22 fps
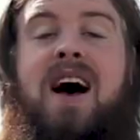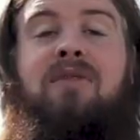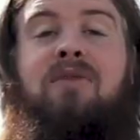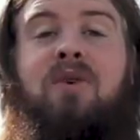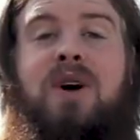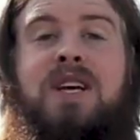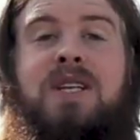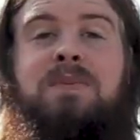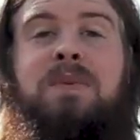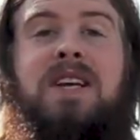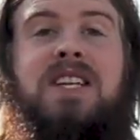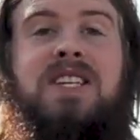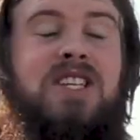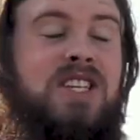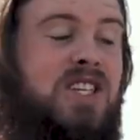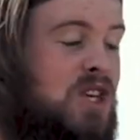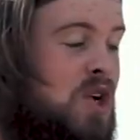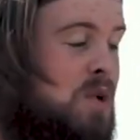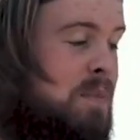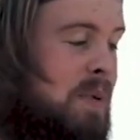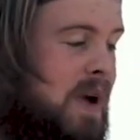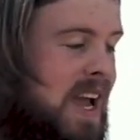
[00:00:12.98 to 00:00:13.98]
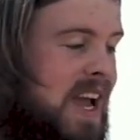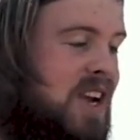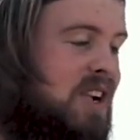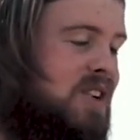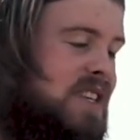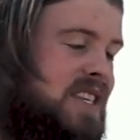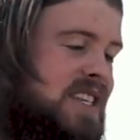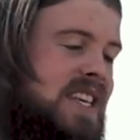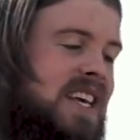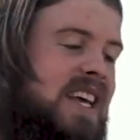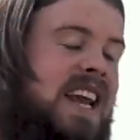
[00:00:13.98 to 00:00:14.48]
I've always been super
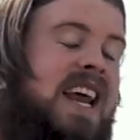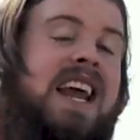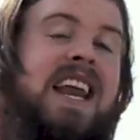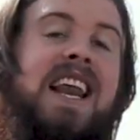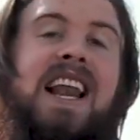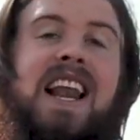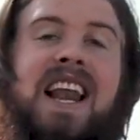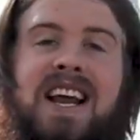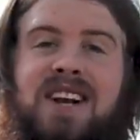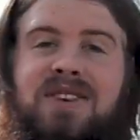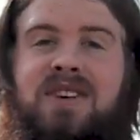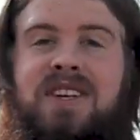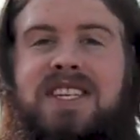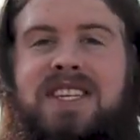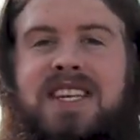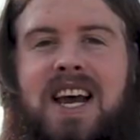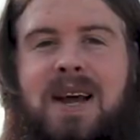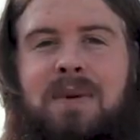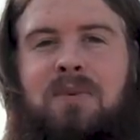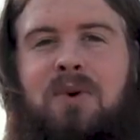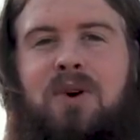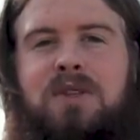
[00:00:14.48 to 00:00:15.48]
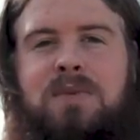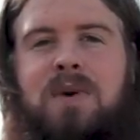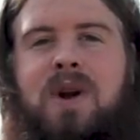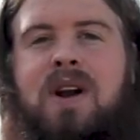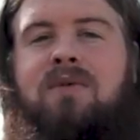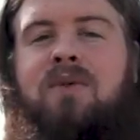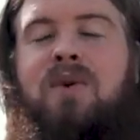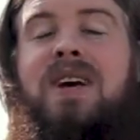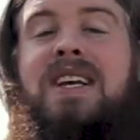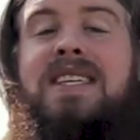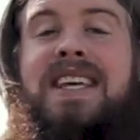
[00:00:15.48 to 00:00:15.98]
interested in electric skateboards, but
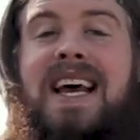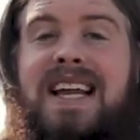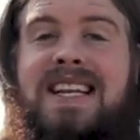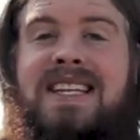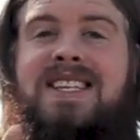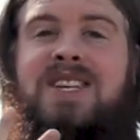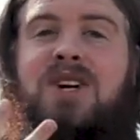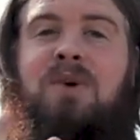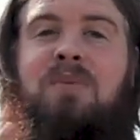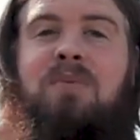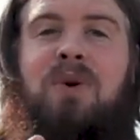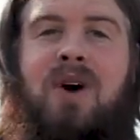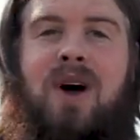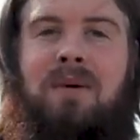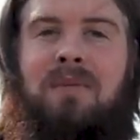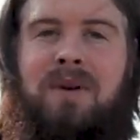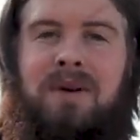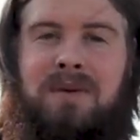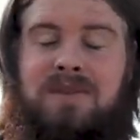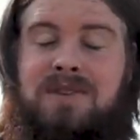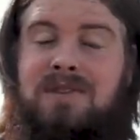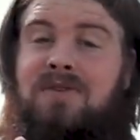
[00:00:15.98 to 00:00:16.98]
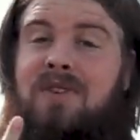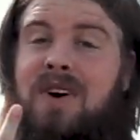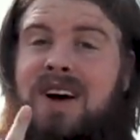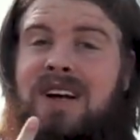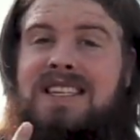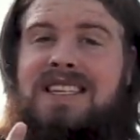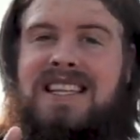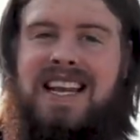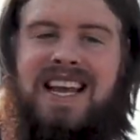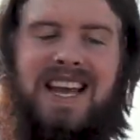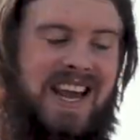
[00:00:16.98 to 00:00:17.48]
I've always had two problems.
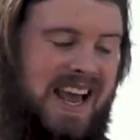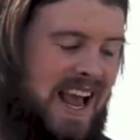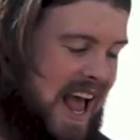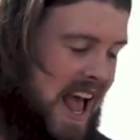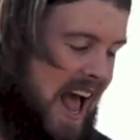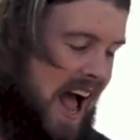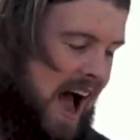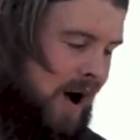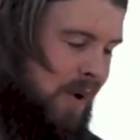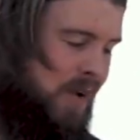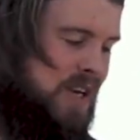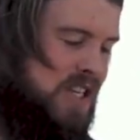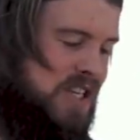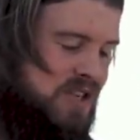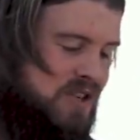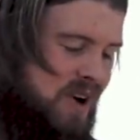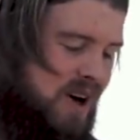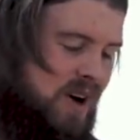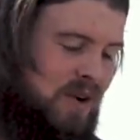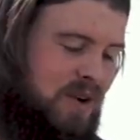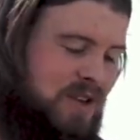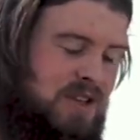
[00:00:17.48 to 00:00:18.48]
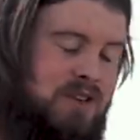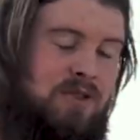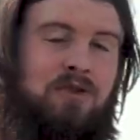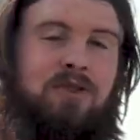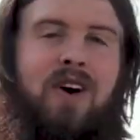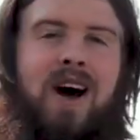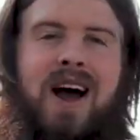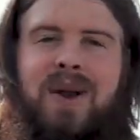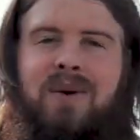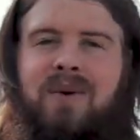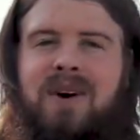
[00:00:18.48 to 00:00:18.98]
Firstly, I always struggled to
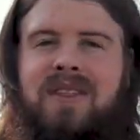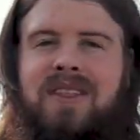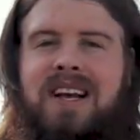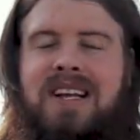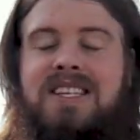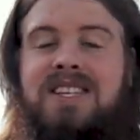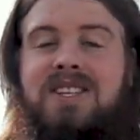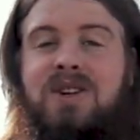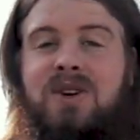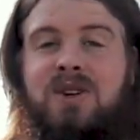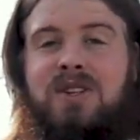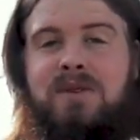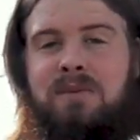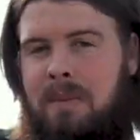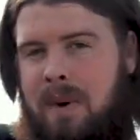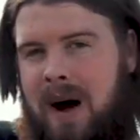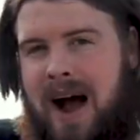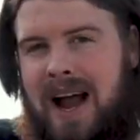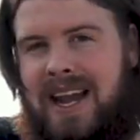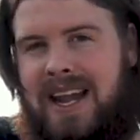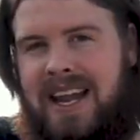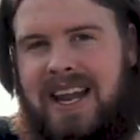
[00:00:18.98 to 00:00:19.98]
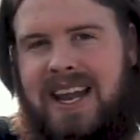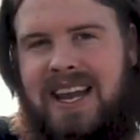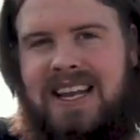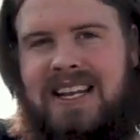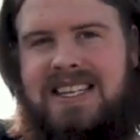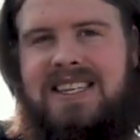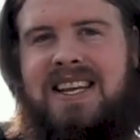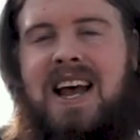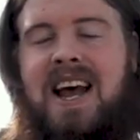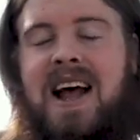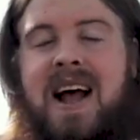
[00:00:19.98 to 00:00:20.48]
find one that suits my
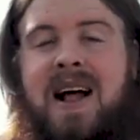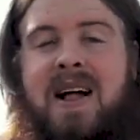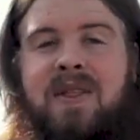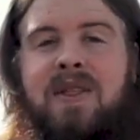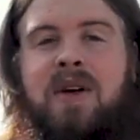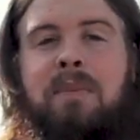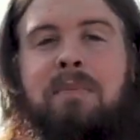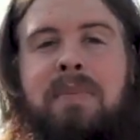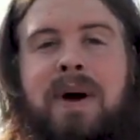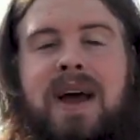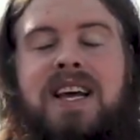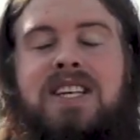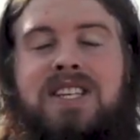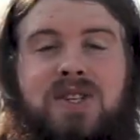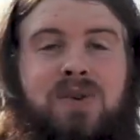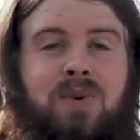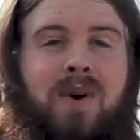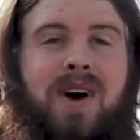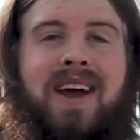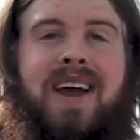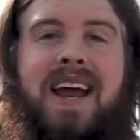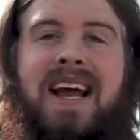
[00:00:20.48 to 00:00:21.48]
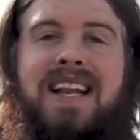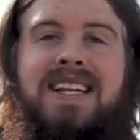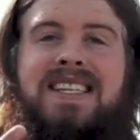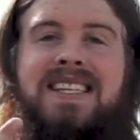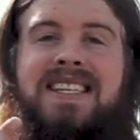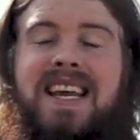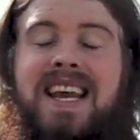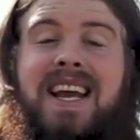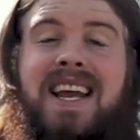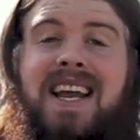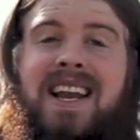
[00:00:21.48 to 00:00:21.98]
needs the best way. And
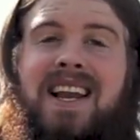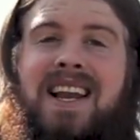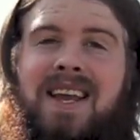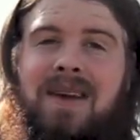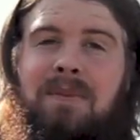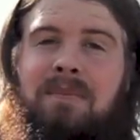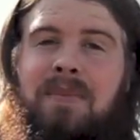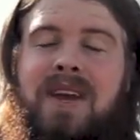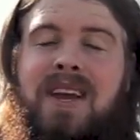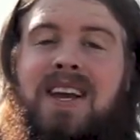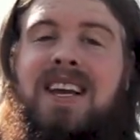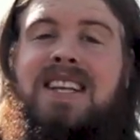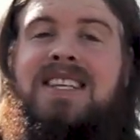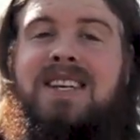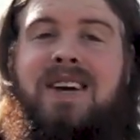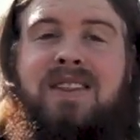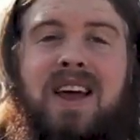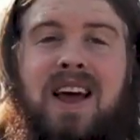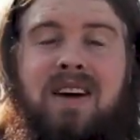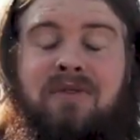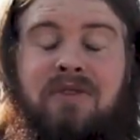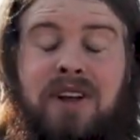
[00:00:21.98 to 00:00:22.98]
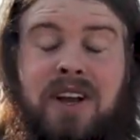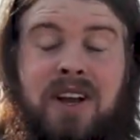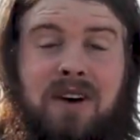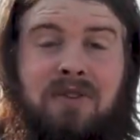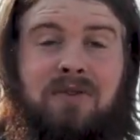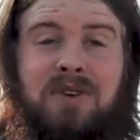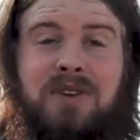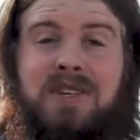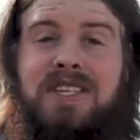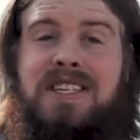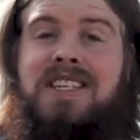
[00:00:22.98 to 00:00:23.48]
secondly, being in South Africa,
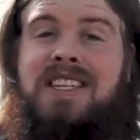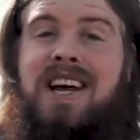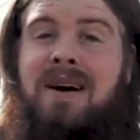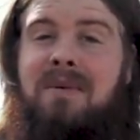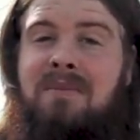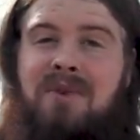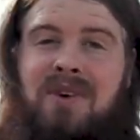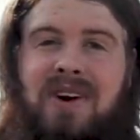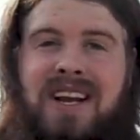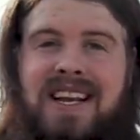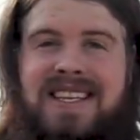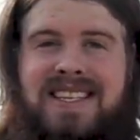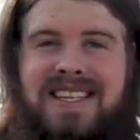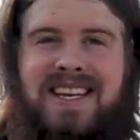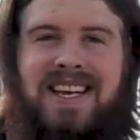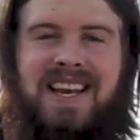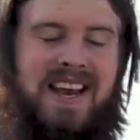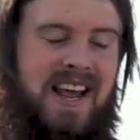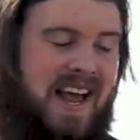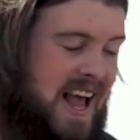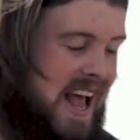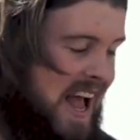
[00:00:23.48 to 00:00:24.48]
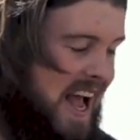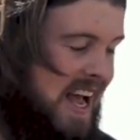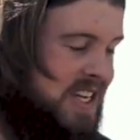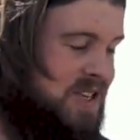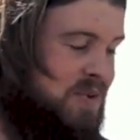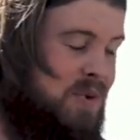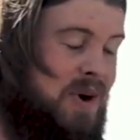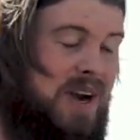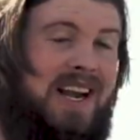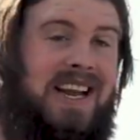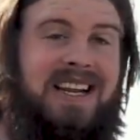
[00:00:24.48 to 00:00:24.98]
for some reason,
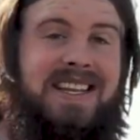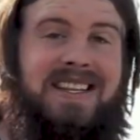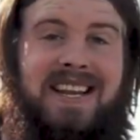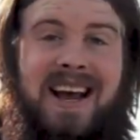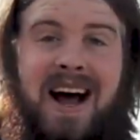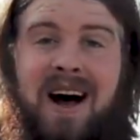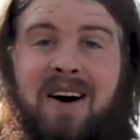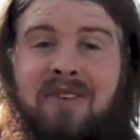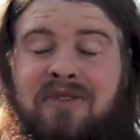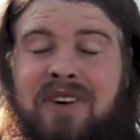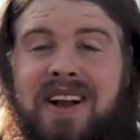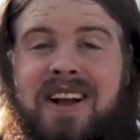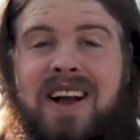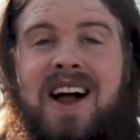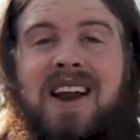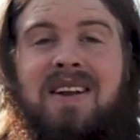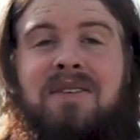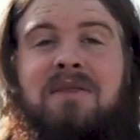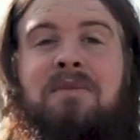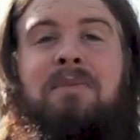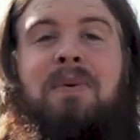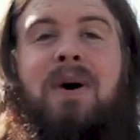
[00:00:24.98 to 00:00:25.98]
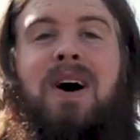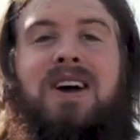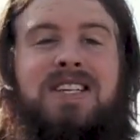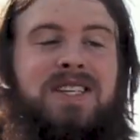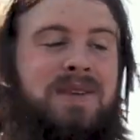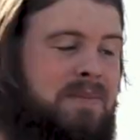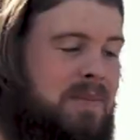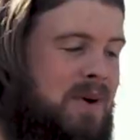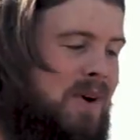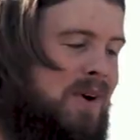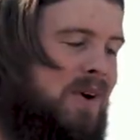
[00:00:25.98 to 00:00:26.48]
it's really tough and kind of
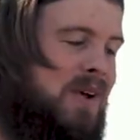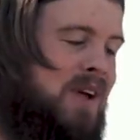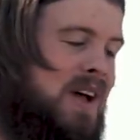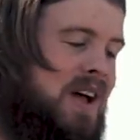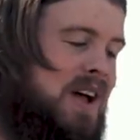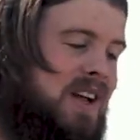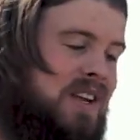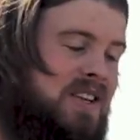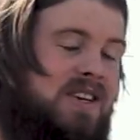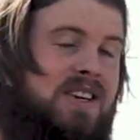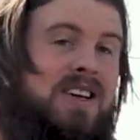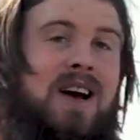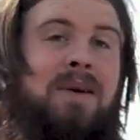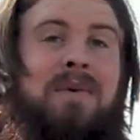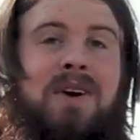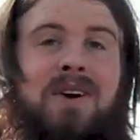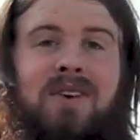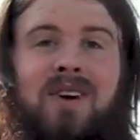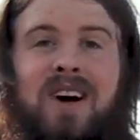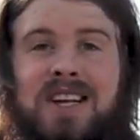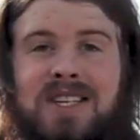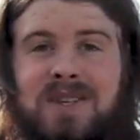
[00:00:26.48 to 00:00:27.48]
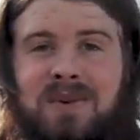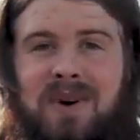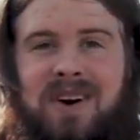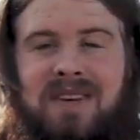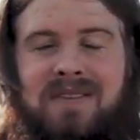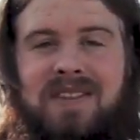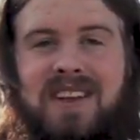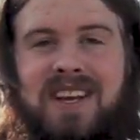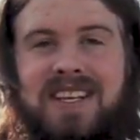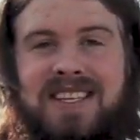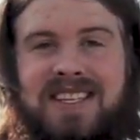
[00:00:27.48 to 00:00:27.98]
impossible to come across one
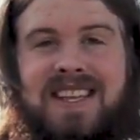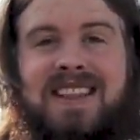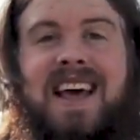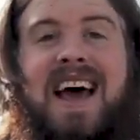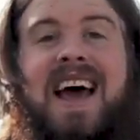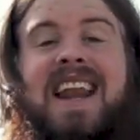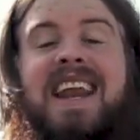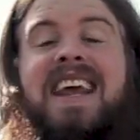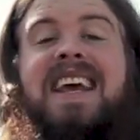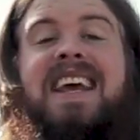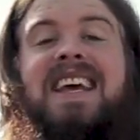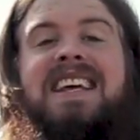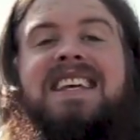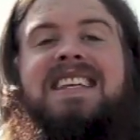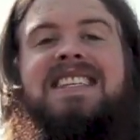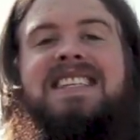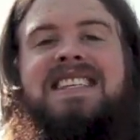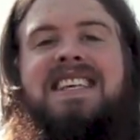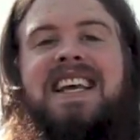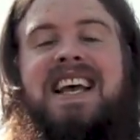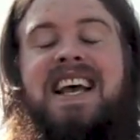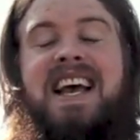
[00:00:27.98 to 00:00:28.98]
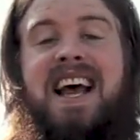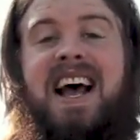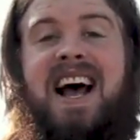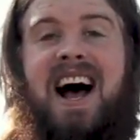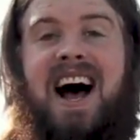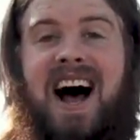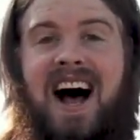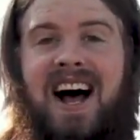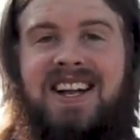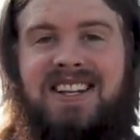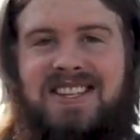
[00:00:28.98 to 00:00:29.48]
of these. And that is
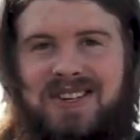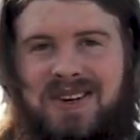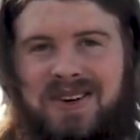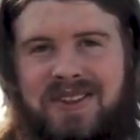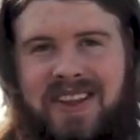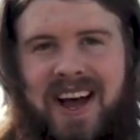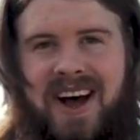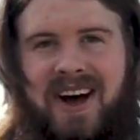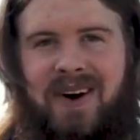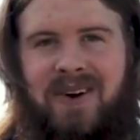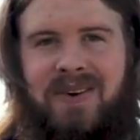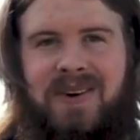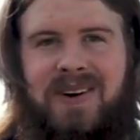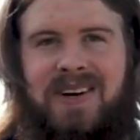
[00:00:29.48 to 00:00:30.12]
until now.